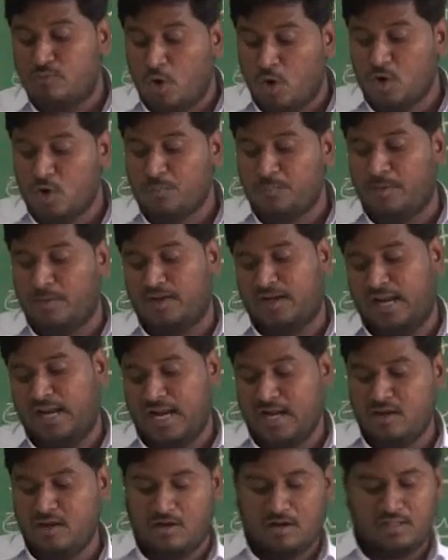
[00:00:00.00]
more per
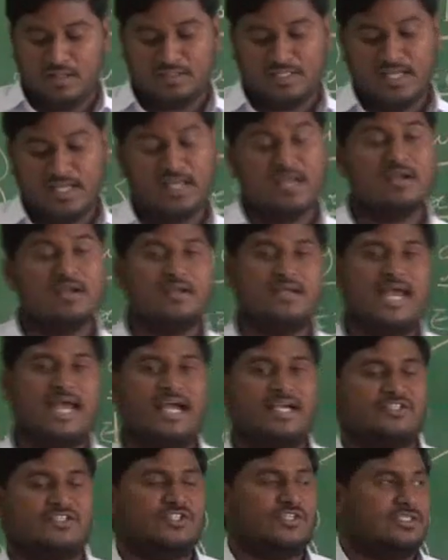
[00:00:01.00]
head on the
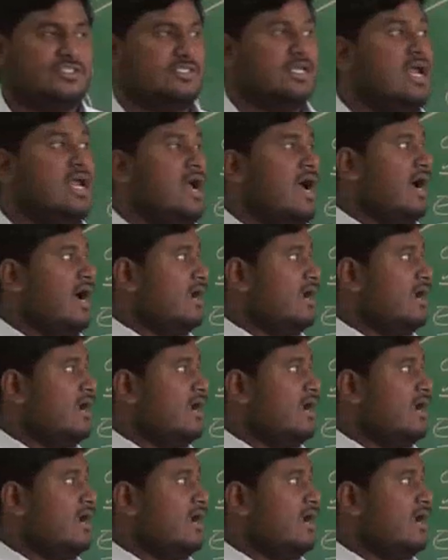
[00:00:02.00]
taxes.